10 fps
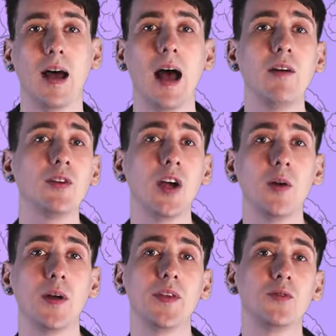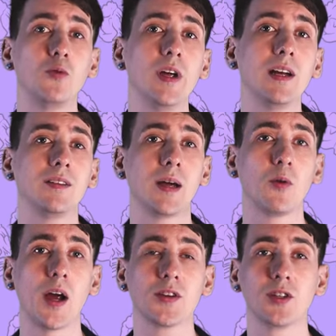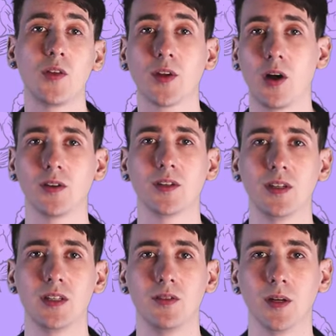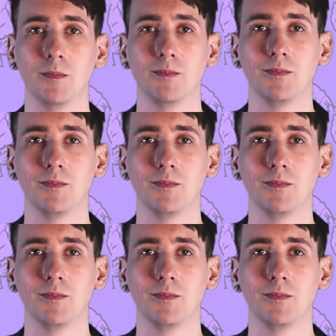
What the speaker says: Have a go at this real exam question on the cognitive interview.